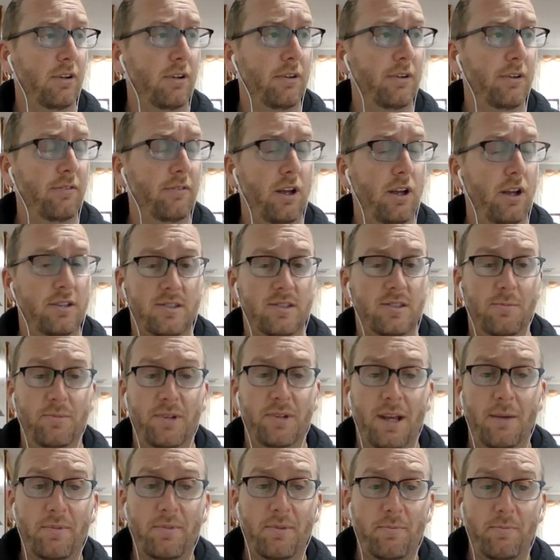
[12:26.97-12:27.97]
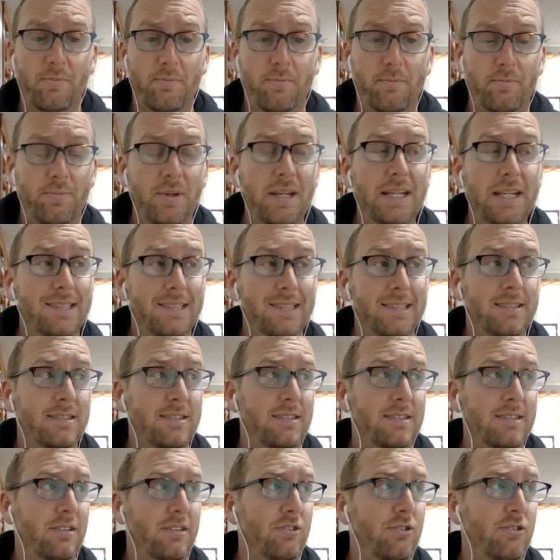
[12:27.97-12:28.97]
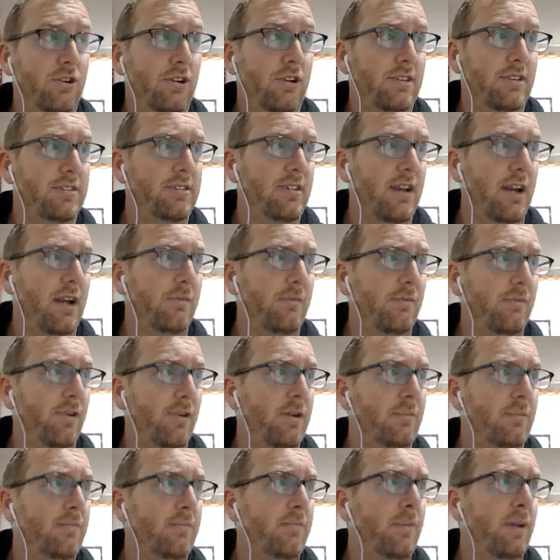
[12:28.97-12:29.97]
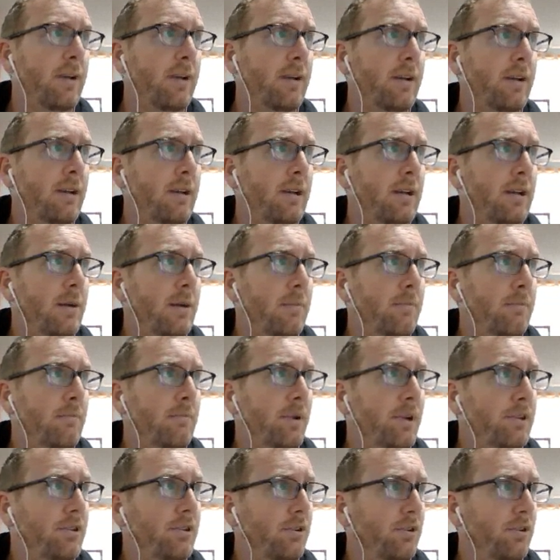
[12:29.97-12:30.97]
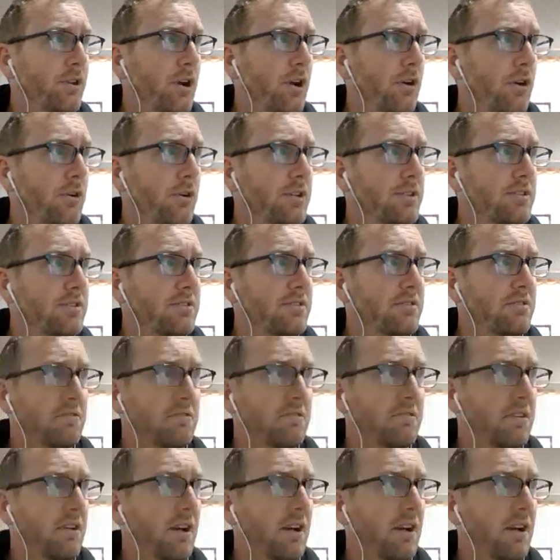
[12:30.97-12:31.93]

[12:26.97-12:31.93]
You know, they've lost some depth pieces during this time frame, but you'll notice